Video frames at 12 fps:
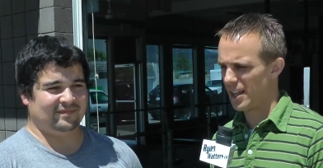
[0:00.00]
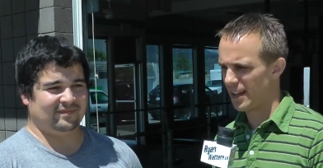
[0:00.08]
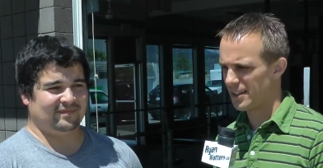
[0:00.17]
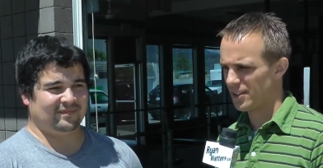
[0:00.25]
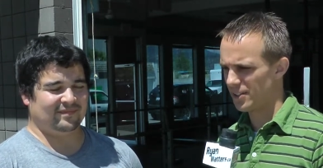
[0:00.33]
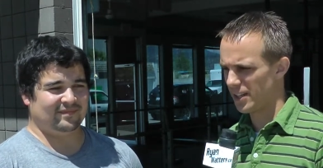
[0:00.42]

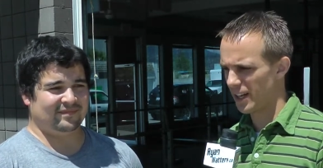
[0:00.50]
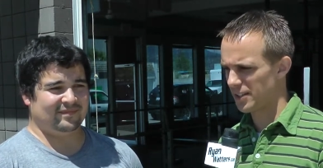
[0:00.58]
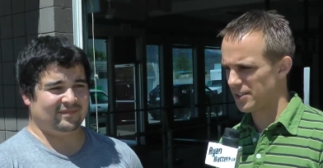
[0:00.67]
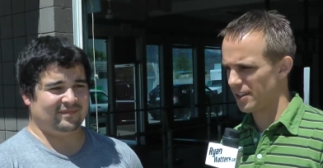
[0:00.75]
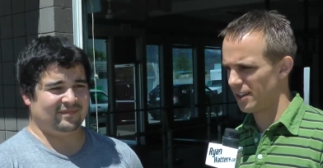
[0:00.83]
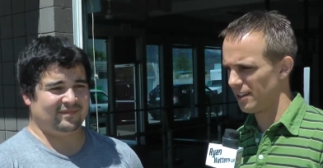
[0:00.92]
Speaker 1: that here in the
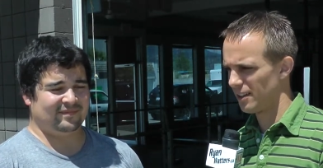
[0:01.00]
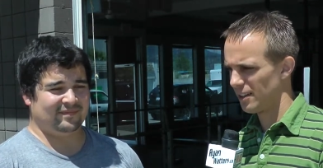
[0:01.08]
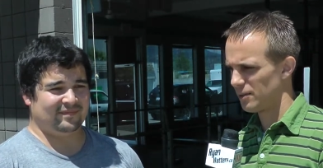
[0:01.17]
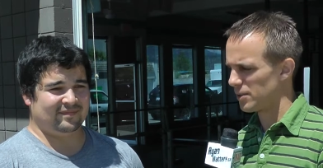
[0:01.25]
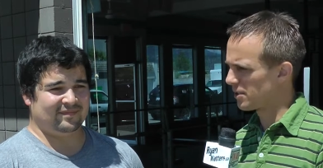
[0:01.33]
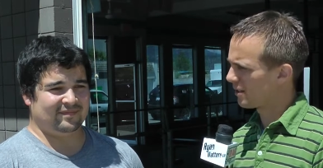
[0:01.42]
next, uh,
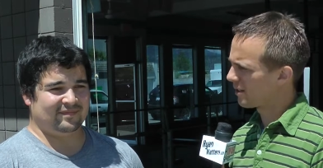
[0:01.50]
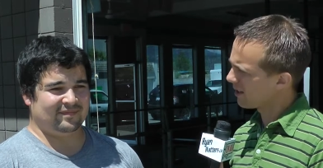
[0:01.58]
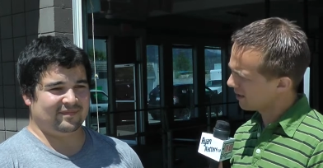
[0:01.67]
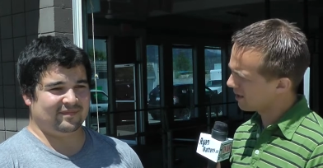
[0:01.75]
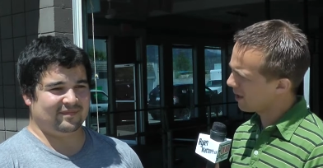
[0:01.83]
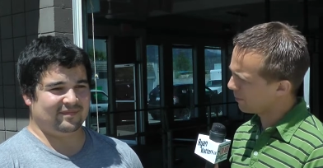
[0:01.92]
what is it,
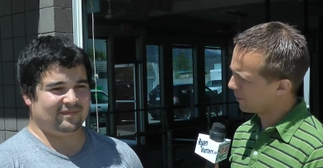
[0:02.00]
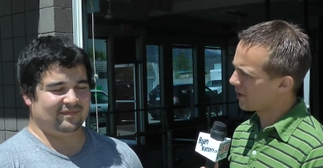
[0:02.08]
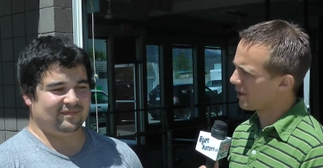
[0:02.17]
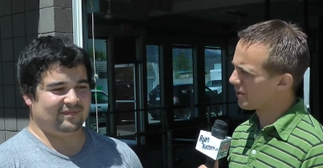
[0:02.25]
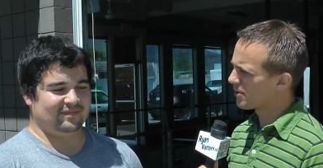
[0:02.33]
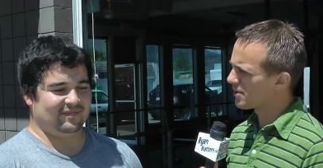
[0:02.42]
next couple of
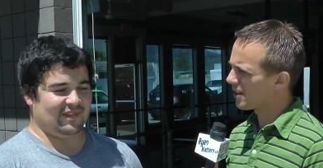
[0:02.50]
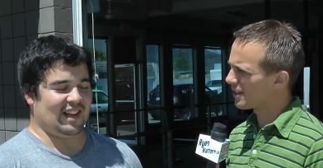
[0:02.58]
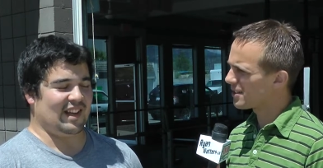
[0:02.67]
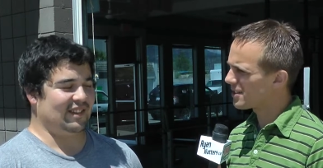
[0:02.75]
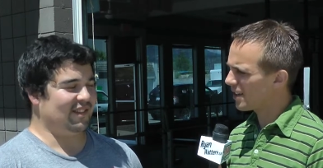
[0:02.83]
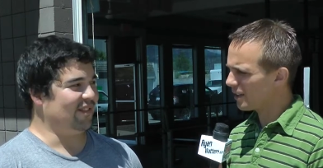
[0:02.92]
years. Uh,
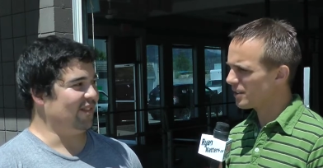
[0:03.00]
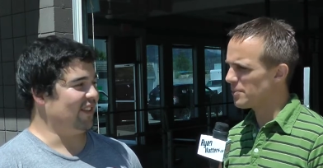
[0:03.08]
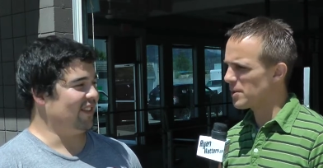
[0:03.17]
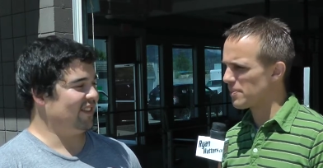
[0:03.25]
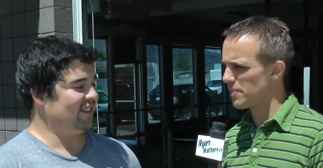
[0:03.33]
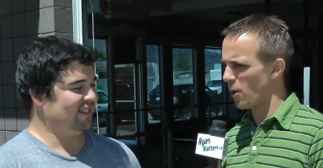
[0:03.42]
talk to
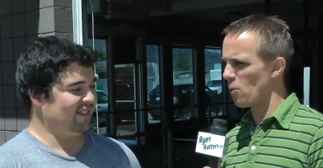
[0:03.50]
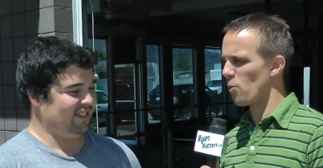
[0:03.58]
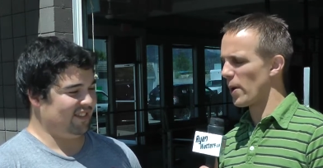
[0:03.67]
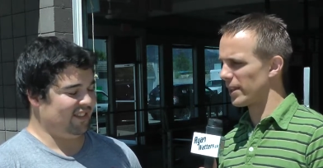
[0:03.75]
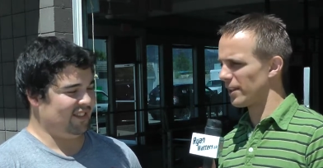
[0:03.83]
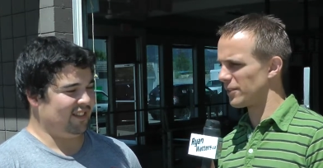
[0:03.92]
me about
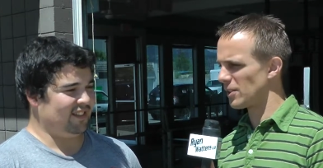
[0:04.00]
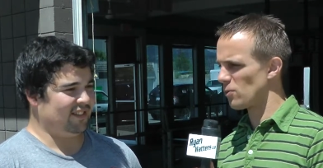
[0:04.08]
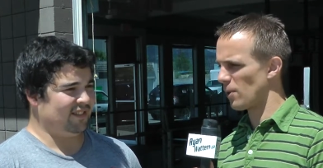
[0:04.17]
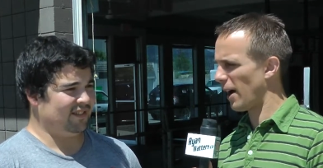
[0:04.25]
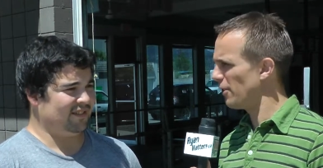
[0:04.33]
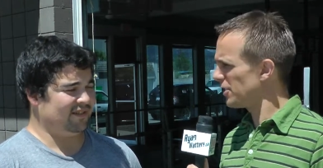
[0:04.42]

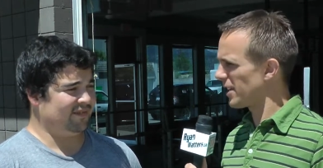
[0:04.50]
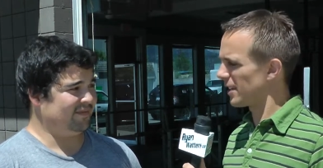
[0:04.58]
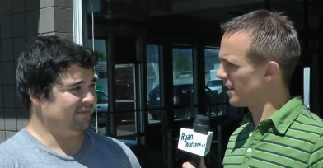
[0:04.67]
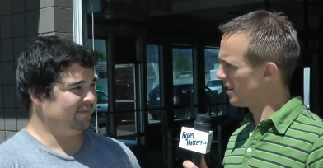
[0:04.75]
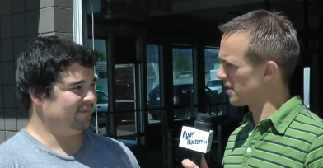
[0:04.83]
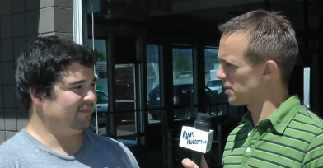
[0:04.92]
weightlifting. How did you
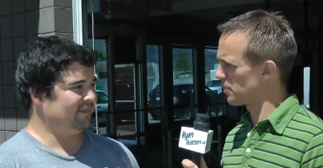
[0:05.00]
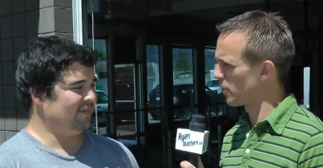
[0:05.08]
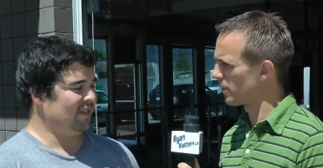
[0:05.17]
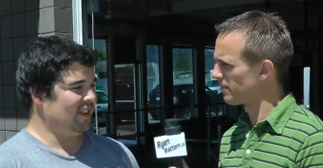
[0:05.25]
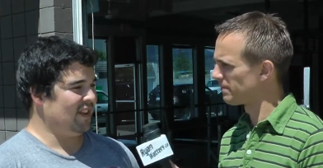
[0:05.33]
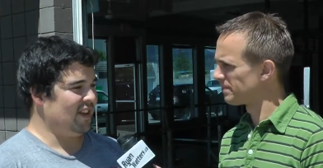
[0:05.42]
get into the
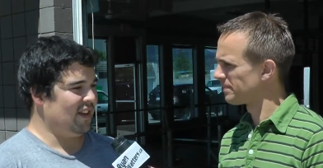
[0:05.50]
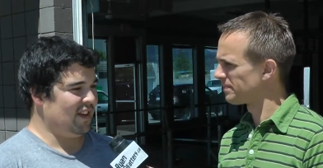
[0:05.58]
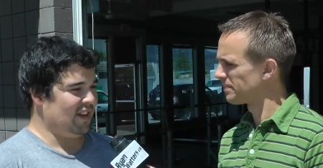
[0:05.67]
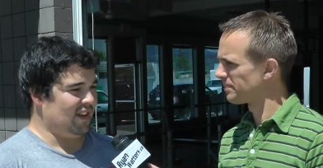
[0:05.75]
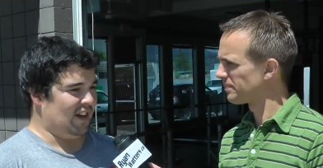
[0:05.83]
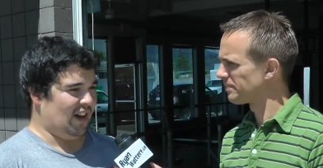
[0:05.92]
sport?
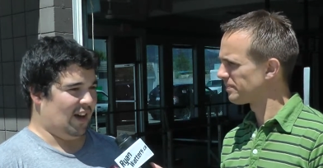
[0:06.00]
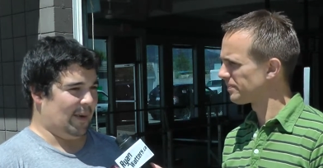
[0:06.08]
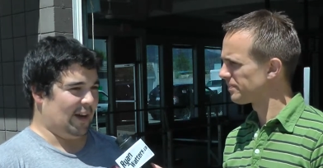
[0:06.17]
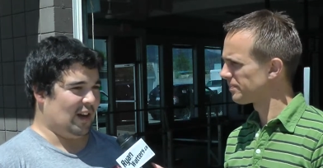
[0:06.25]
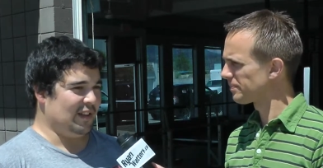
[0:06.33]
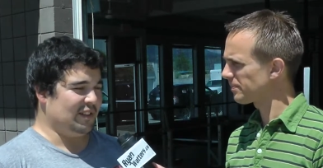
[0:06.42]
Speaker 2: Um,
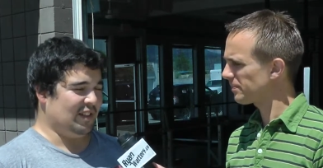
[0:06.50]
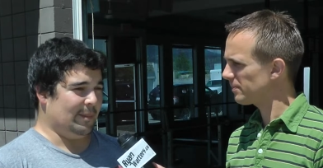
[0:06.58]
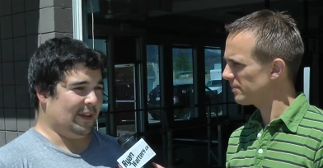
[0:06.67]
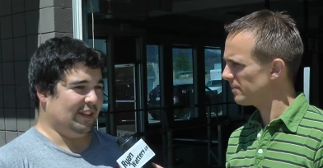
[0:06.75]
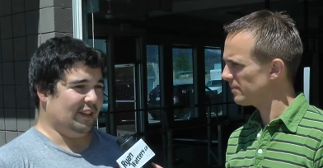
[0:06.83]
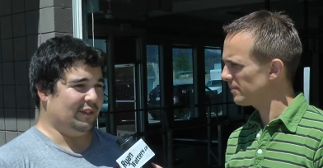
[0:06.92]
I got into
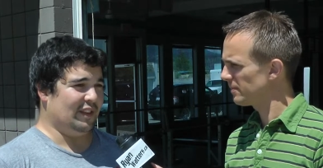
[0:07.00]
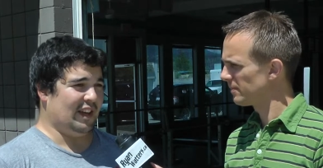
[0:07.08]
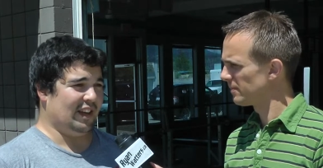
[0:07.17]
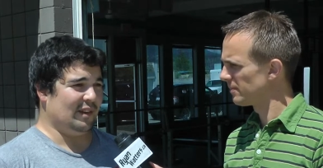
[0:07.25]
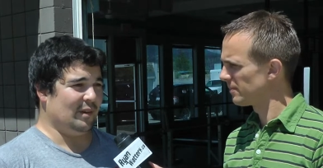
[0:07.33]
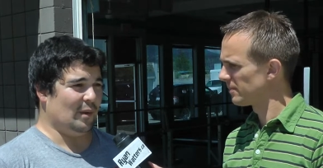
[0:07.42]
Olympic
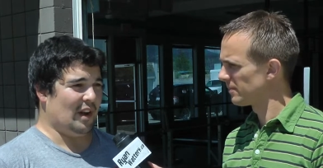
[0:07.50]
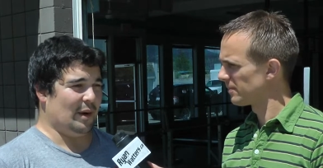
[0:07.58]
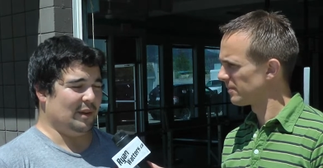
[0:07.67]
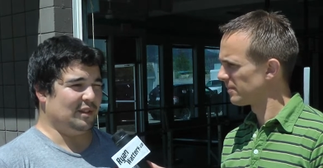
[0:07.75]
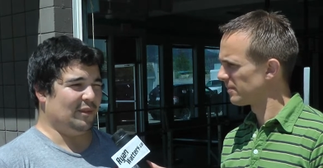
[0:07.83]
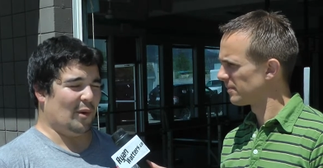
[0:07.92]
lifting when I
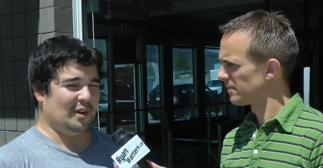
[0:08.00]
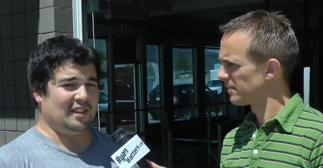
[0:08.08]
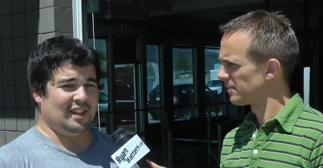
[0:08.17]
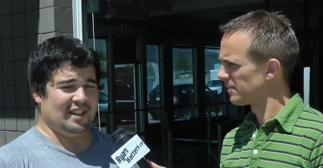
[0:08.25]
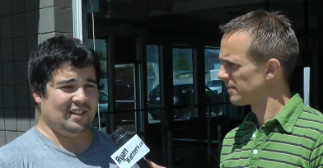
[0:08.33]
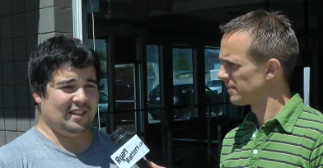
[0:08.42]
was
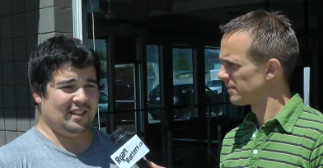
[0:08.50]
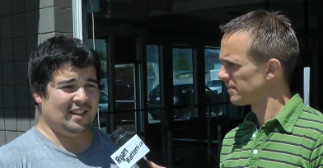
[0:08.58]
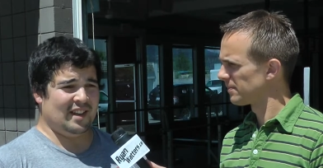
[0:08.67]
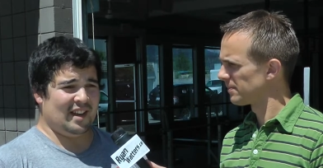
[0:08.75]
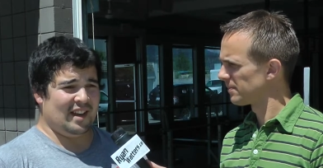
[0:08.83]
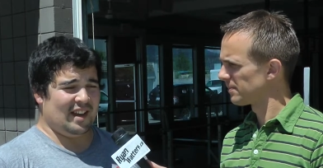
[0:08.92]
14,
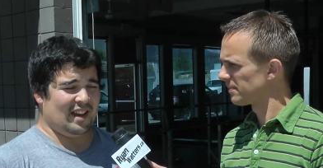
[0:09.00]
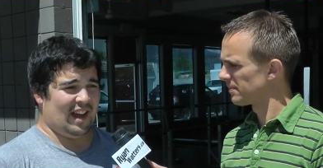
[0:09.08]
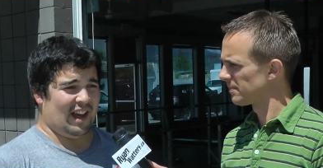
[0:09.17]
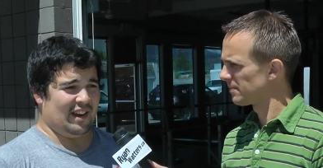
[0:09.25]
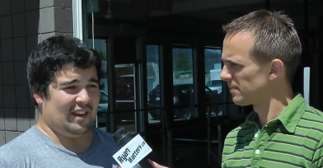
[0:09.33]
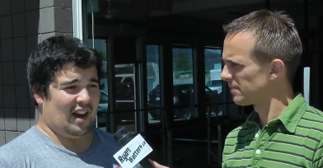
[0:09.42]

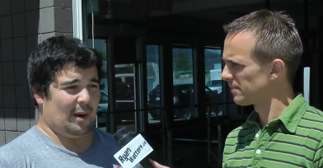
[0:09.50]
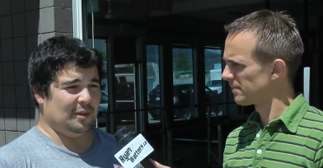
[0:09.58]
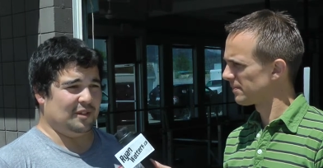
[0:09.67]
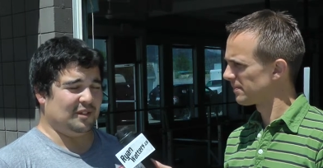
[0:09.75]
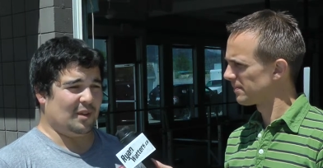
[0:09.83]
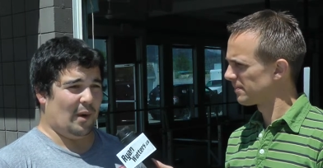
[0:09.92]
and uh, I
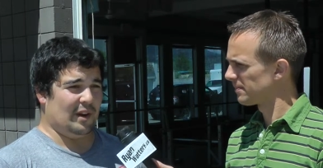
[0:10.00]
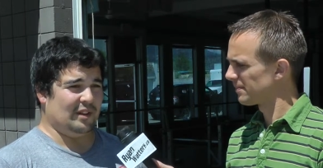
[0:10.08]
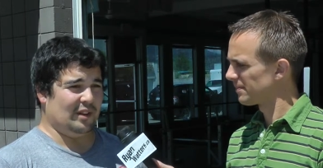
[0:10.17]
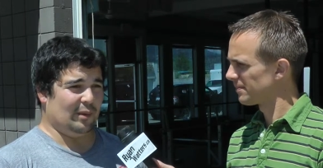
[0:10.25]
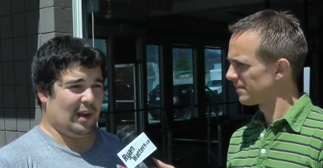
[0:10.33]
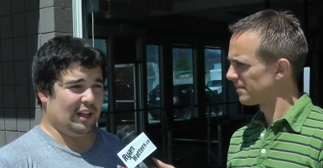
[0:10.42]
was just going
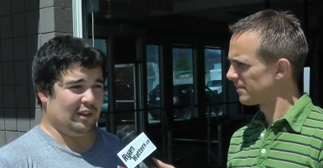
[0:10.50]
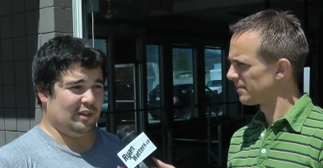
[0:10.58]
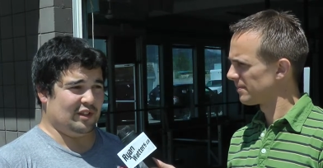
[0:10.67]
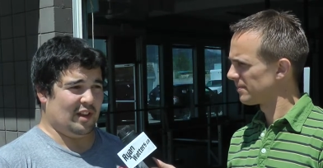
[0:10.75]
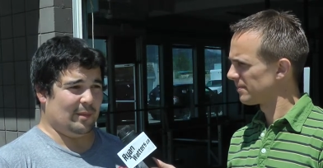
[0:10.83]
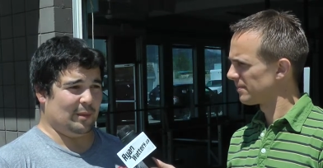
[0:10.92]
to the regular
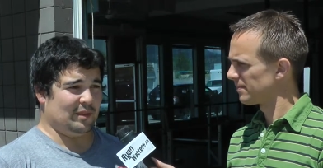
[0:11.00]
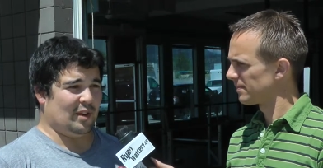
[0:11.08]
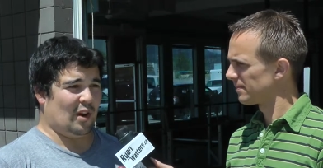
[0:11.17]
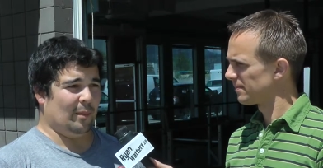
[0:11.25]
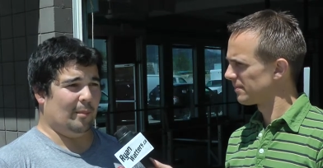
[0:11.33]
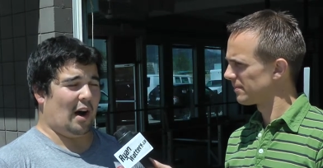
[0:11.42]
gym. It was
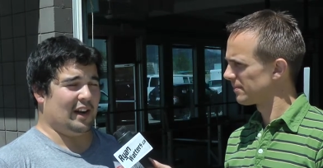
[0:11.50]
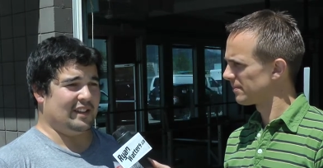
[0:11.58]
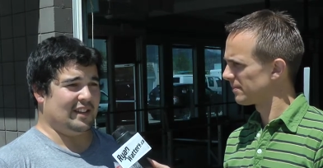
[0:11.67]
called Body